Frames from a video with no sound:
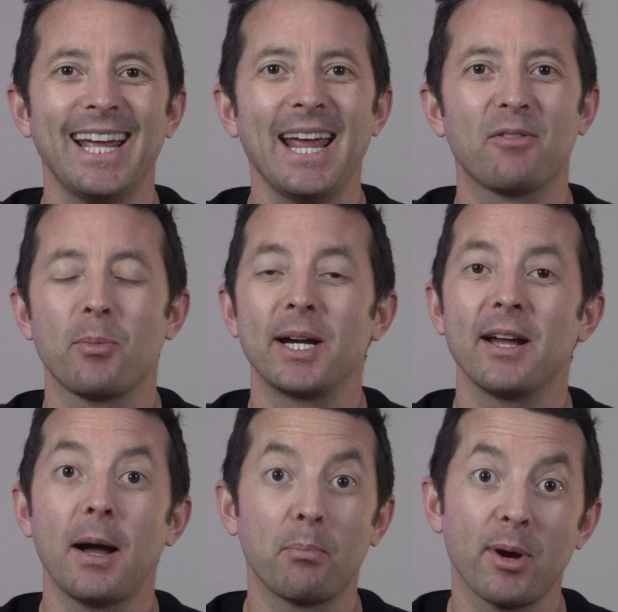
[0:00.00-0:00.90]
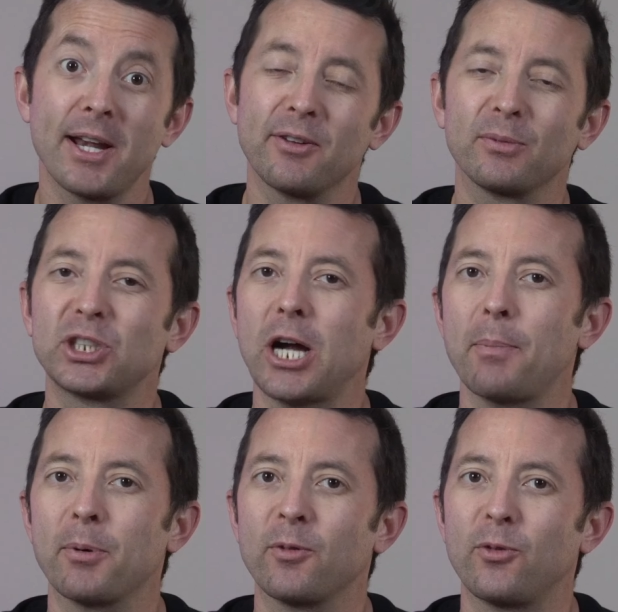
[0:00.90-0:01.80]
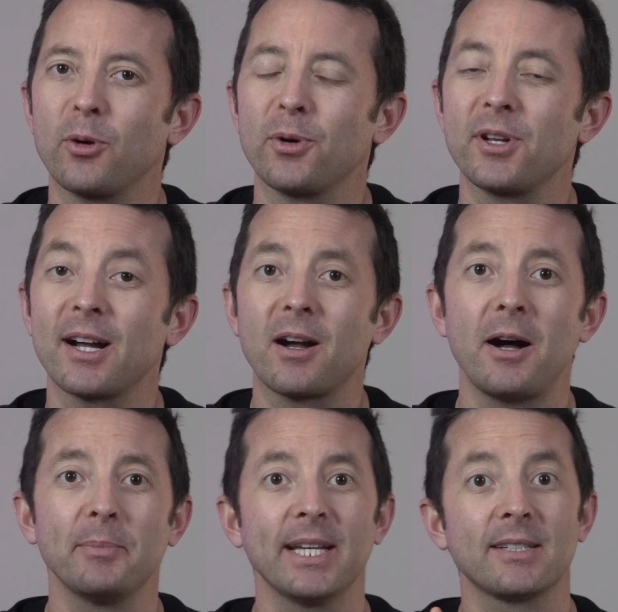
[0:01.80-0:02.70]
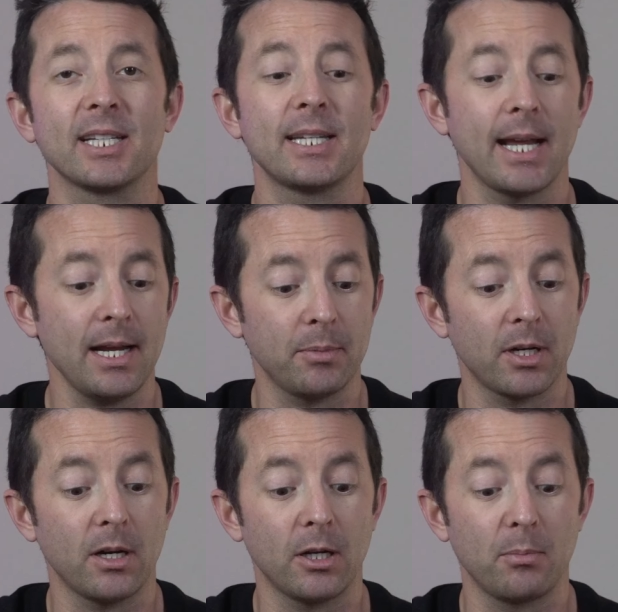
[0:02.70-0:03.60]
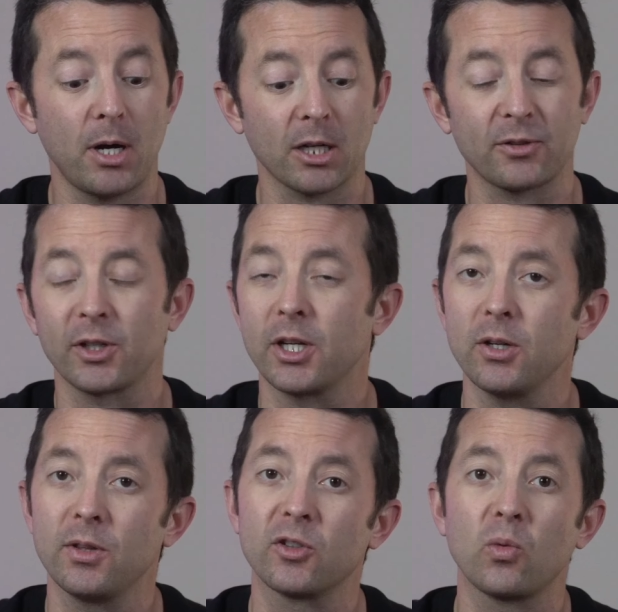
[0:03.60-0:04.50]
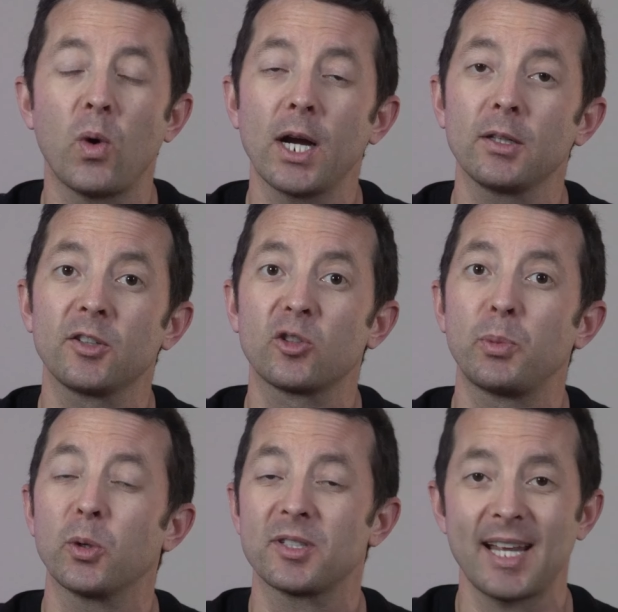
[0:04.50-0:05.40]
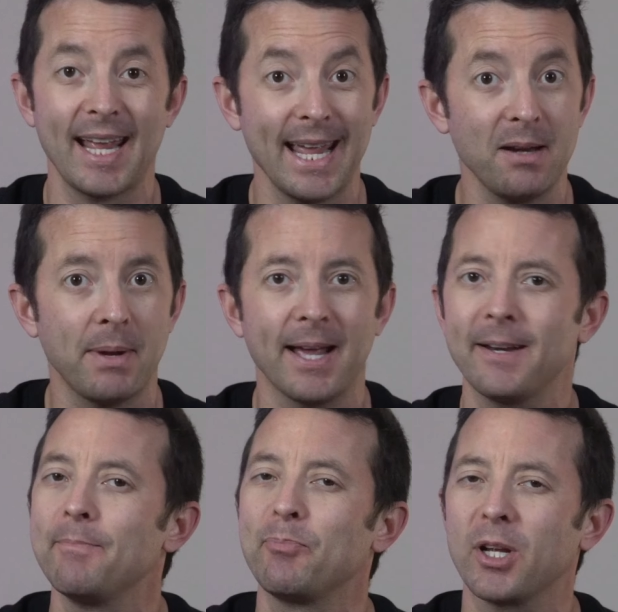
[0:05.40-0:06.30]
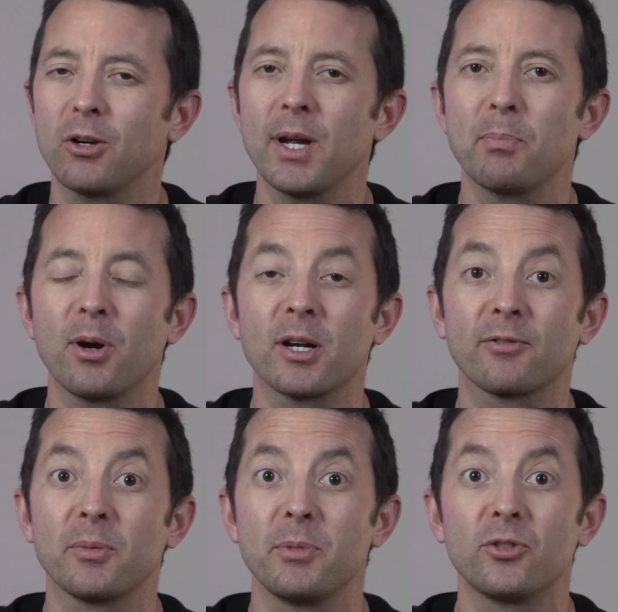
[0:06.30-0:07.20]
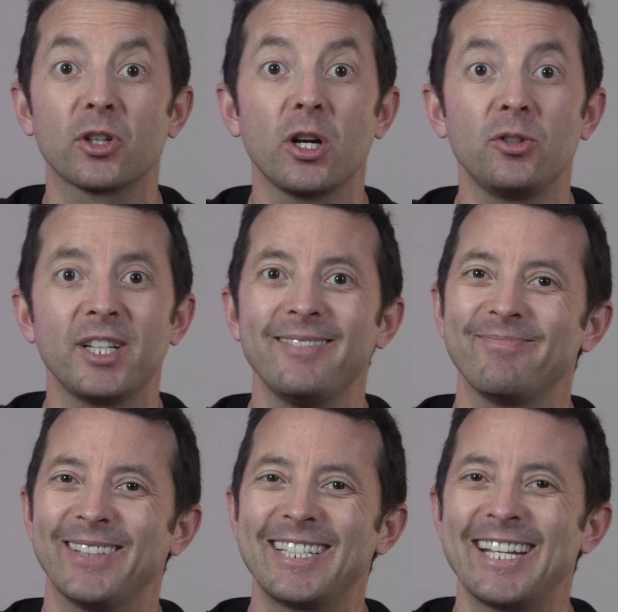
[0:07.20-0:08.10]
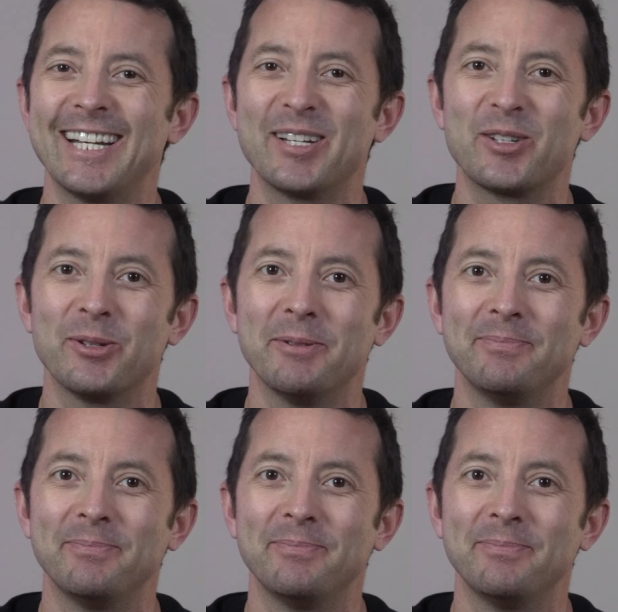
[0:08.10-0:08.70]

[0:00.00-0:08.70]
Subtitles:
Hey everybody, I'm Brandon from shopperinformer.com, and today I'm going to unbox for you this wireless sports headband, a great product from Music Cozy. Let's get into it.